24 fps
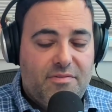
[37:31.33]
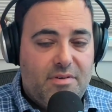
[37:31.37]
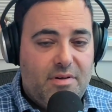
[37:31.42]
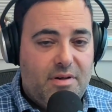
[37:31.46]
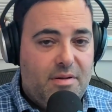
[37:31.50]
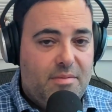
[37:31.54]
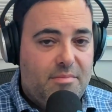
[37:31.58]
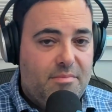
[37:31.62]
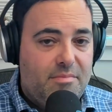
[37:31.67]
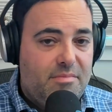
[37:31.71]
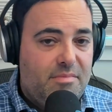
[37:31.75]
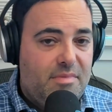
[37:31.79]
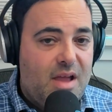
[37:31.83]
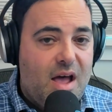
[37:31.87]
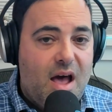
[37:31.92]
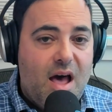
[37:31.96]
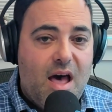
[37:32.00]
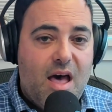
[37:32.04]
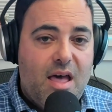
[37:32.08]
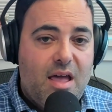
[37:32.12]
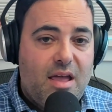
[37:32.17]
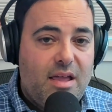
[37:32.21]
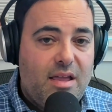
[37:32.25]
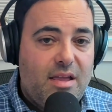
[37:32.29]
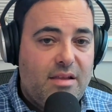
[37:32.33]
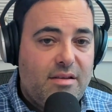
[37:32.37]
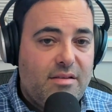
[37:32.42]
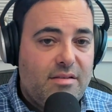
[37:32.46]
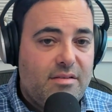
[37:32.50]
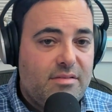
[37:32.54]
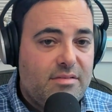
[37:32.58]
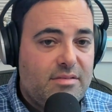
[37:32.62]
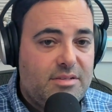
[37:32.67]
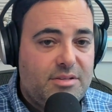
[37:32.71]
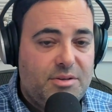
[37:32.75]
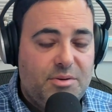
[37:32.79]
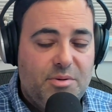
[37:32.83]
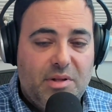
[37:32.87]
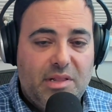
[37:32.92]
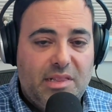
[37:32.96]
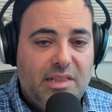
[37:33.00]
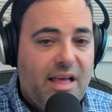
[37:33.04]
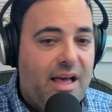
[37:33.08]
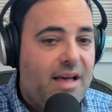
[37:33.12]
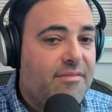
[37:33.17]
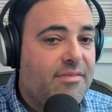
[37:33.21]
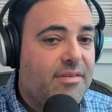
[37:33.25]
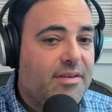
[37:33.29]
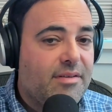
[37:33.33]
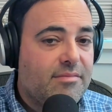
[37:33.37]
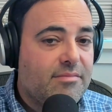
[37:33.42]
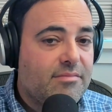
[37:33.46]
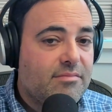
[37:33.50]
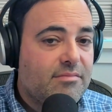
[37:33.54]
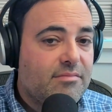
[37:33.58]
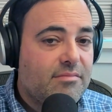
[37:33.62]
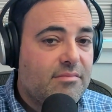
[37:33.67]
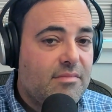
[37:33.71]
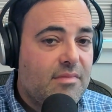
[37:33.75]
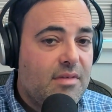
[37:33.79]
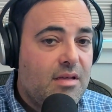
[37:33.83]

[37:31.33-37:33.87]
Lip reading: from 9 to 11